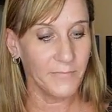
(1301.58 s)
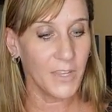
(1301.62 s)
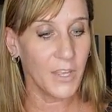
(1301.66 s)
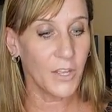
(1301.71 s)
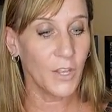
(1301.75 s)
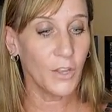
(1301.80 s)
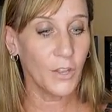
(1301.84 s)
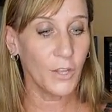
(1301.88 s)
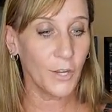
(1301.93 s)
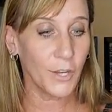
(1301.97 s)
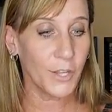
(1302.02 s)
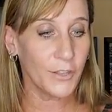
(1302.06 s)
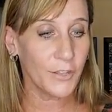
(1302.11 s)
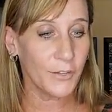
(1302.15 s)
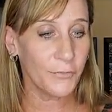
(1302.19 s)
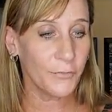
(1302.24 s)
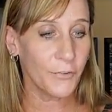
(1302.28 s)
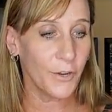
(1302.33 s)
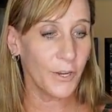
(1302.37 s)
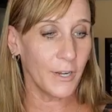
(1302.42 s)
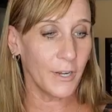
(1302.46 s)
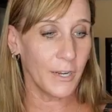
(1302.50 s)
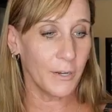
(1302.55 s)
Look at the
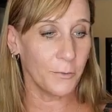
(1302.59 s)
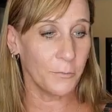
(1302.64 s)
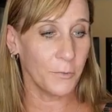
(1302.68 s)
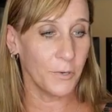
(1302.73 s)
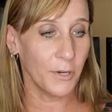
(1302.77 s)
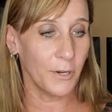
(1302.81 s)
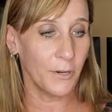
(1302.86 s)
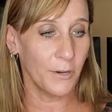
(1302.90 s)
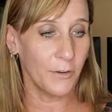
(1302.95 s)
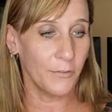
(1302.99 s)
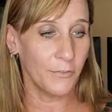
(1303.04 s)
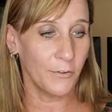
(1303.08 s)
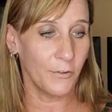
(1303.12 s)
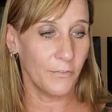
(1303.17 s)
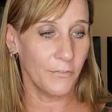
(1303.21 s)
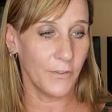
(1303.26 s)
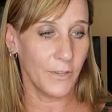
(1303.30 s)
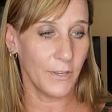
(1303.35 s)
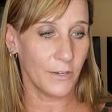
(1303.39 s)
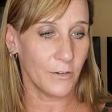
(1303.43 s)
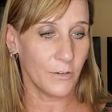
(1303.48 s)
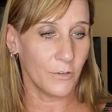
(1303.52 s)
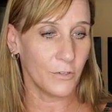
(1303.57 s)
front and rear of your
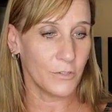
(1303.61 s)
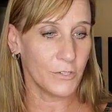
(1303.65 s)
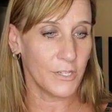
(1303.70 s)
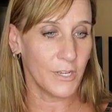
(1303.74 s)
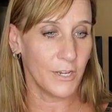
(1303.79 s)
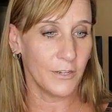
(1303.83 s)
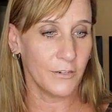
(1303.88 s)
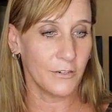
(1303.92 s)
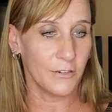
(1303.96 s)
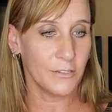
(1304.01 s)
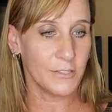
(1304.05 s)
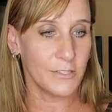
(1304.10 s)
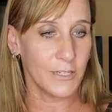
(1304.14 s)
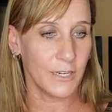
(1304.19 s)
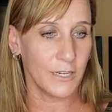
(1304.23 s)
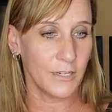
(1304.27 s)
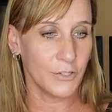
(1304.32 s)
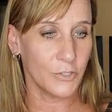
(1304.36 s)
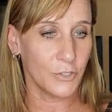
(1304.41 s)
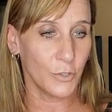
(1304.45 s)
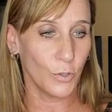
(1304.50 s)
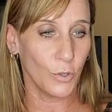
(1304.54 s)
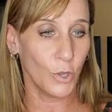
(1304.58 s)
vehicle to
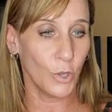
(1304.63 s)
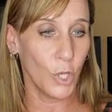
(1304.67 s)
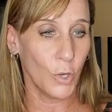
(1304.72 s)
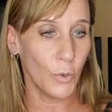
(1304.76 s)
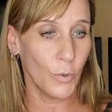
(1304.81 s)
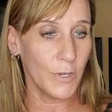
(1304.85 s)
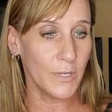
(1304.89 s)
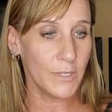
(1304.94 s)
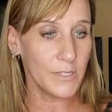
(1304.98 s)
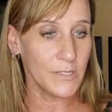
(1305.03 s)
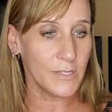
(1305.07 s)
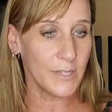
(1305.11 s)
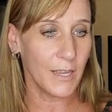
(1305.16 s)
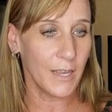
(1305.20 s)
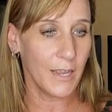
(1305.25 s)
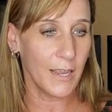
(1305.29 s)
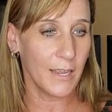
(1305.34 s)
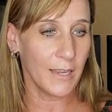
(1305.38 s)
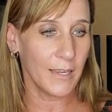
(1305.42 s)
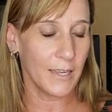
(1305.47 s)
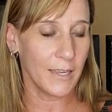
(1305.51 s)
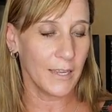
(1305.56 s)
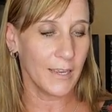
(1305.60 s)
understand your lowest
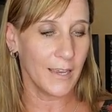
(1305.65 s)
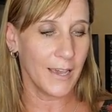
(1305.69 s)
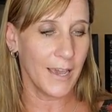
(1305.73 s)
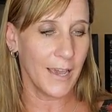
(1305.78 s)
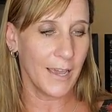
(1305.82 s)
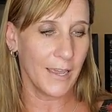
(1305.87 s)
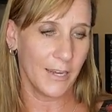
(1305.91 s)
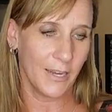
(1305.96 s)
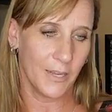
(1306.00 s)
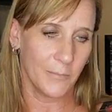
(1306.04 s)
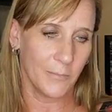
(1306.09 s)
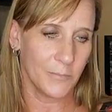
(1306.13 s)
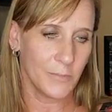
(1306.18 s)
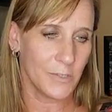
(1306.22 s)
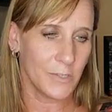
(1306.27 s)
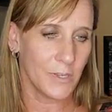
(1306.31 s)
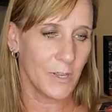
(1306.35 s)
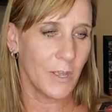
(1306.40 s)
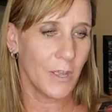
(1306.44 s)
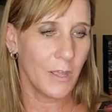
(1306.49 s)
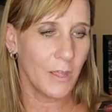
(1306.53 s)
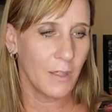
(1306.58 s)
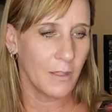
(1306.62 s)
hanging items
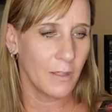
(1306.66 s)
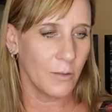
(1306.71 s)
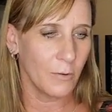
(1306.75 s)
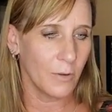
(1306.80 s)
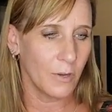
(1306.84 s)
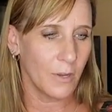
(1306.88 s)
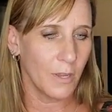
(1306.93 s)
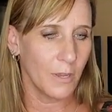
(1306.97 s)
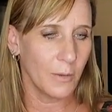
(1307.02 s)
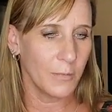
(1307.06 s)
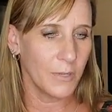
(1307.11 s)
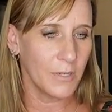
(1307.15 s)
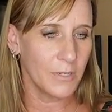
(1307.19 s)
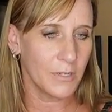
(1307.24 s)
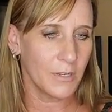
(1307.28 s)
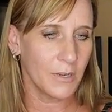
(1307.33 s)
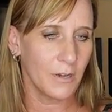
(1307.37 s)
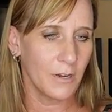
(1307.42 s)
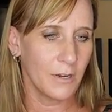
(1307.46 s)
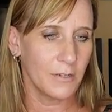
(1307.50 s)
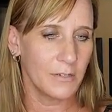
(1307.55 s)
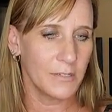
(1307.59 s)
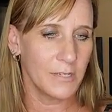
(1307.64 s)
that would come into
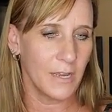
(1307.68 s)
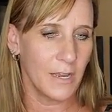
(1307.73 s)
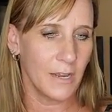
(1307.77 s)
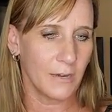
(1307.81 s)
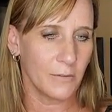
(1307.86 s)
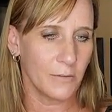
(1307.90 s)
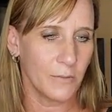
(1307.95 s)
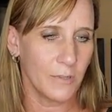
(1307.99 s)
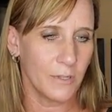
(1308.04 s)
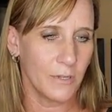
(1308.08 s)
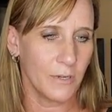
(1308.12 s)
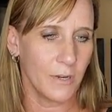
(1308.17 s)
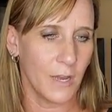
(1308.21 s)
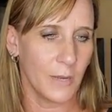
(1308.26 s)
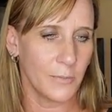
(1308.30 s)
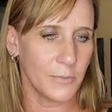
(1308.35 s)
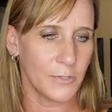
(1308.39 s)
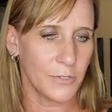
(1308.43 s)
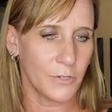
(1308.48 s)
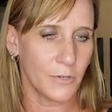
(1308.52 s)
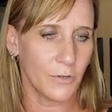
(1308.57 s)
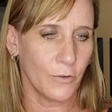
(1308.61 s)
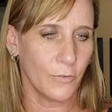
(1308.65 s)
contact with an
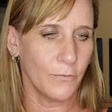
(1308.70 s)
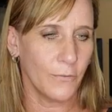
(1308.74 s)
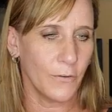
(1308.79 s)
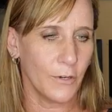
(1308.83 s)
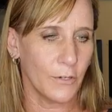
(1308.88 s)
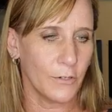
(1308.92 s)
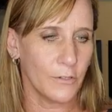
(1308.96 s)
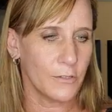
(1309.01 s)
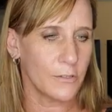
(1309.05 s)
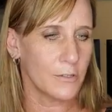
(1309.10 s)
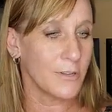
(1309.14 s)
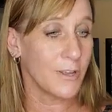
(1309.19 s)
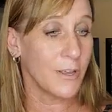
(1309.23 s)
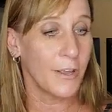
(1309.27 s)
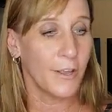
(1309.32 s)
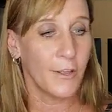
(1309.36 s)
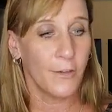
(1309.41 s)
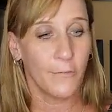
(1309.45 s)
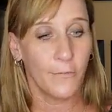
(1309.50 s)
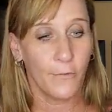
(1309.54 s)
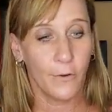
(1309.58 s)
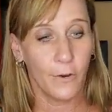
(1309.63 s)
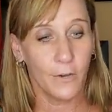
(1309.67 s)
obstacle first.
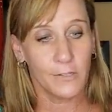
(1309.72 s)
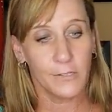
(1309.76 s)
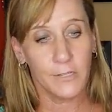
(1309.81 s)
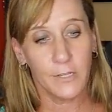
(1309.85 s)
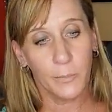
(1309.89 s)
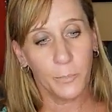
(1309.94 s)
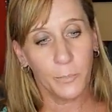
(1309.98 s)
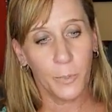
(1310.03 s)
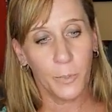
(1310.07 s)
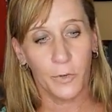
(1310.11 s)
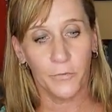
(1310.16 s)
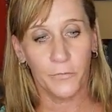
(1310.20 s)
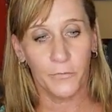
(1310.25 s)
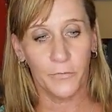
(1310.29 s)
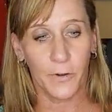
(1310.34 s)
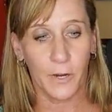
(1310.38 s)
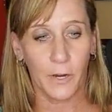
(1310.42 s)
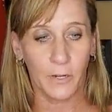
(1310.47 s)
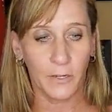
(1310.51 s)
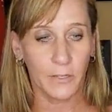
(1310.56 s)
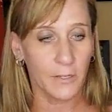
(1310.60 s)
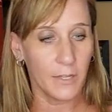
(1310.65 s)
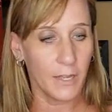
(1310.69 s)
For example,
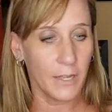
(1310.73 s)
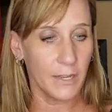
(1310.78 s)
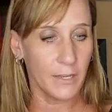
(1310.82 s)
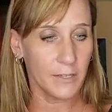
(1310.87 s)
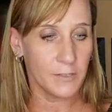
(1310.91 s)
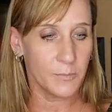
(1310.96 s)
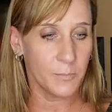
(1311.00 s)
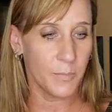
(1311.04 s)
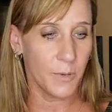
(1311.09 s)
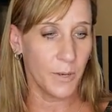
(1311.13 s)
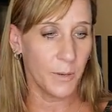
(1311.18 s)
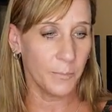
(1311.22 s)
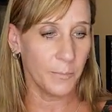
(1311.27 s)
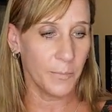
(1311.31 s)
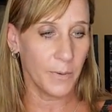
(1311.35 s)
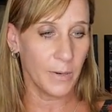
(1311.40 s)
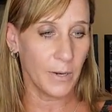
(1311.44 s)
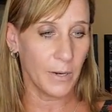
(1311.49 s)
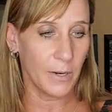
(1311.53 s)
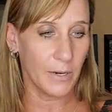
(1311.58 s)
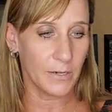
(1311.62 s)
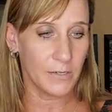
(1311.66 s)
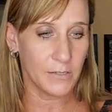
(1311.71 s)
fog lights,
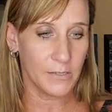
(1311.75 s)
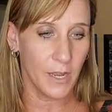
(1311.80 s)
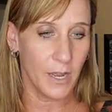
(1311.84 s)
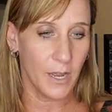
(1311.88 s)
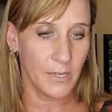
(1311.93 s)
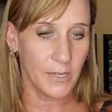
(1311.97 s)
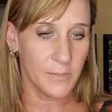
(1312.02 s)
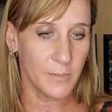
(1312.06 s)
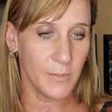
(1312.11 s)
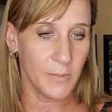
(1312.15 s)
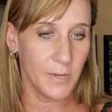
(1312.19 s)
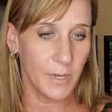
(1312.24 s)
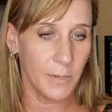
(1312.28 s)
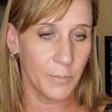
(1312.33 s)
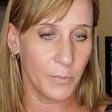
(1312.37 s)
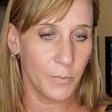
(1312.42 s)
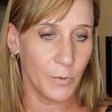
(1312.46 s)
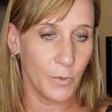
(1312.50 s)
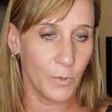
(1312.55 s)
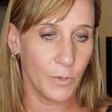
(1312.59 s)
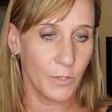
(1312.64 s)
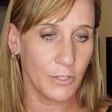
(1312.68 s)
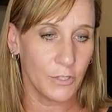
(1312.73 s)
bumper, exhaust pipe,
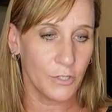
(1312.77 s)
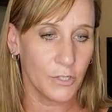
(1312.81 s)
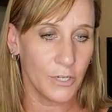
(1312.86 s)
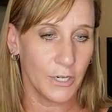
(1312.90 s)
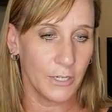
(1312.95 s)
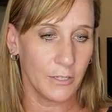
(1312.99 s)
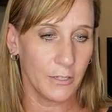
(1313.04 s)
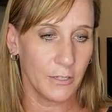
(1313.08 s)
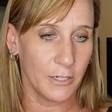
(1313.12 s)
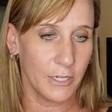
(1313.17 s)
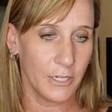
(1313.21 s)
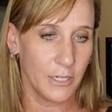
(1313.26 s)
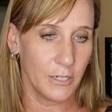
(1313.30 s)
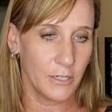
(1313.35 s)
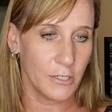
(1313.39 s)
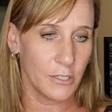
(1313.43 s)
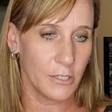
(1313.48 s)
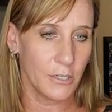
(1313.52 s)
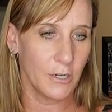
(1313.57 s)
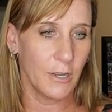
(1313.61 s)
or the trailer hitch.